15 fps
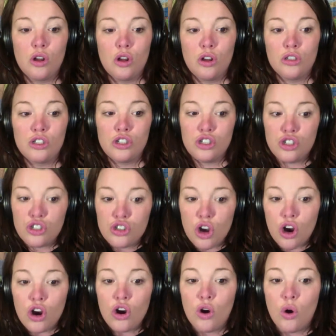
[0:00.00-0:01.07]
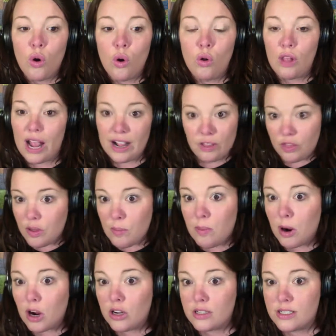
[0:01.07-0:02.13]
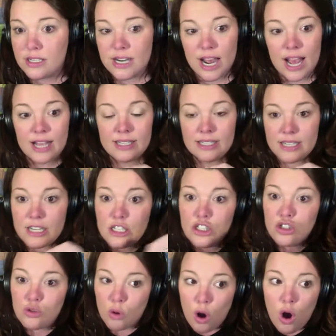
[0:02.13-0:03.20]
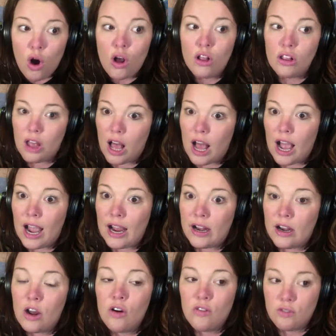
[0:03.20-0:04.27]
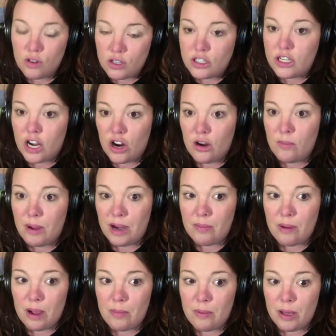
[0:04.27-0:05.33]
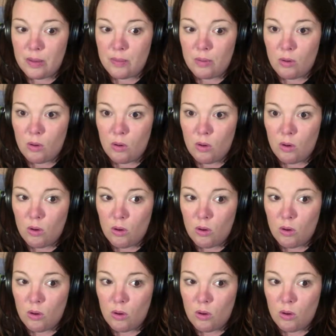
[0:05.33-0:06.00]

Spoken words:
circle like the bird's nest and draw a line for it to go to made by people.